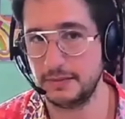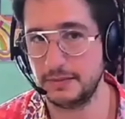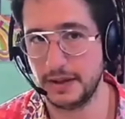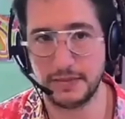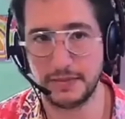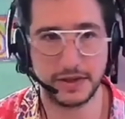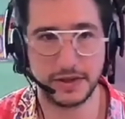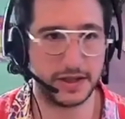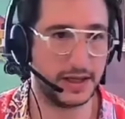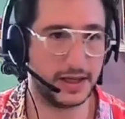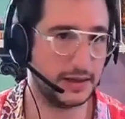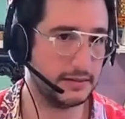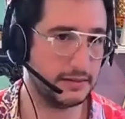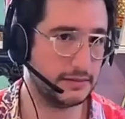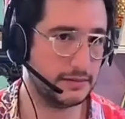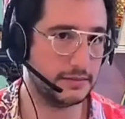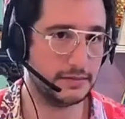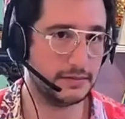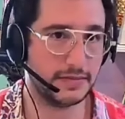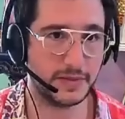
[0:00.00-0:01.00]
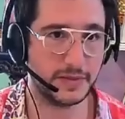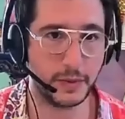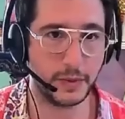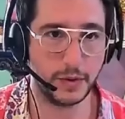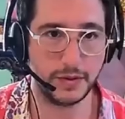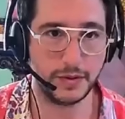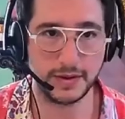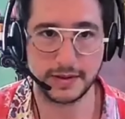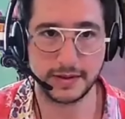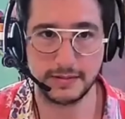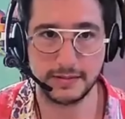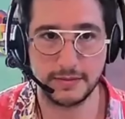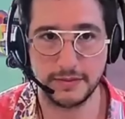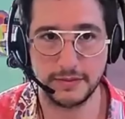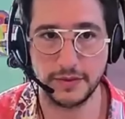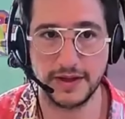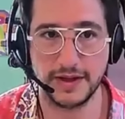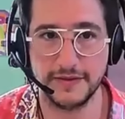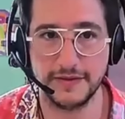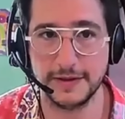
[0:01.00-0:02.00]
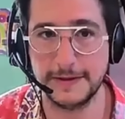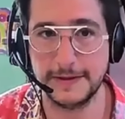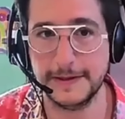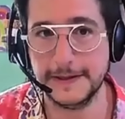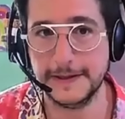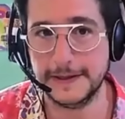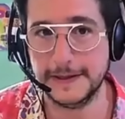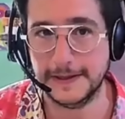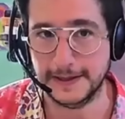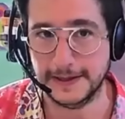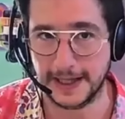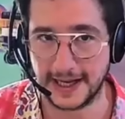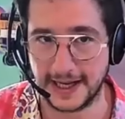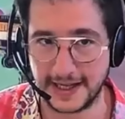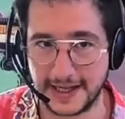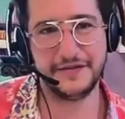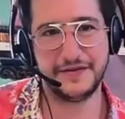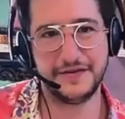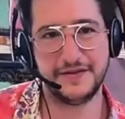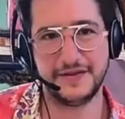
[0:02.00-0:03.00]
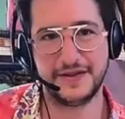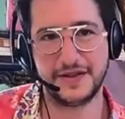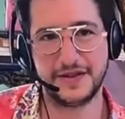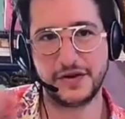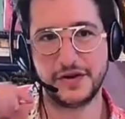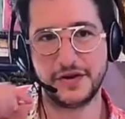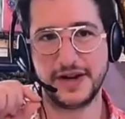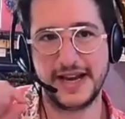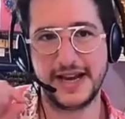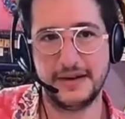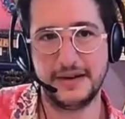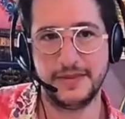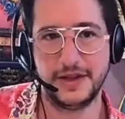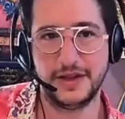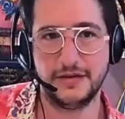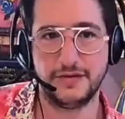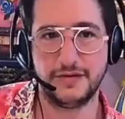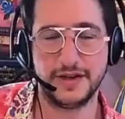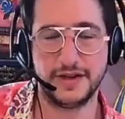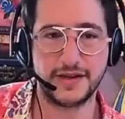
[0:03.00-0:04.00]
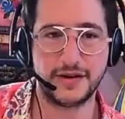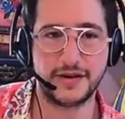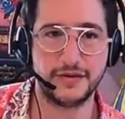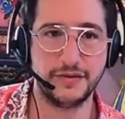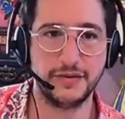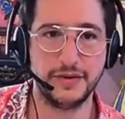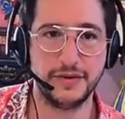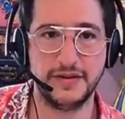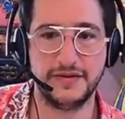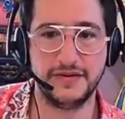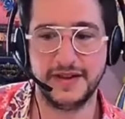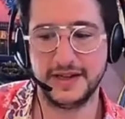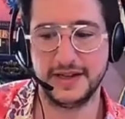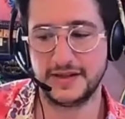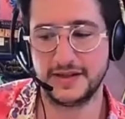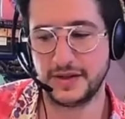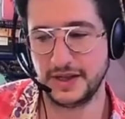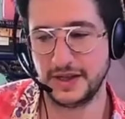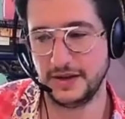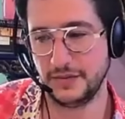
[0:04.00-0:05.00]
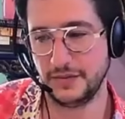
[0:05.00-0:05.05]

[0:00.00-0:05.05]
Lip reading: publishing spoons, and there's a kind of a strong element that runs through all of this,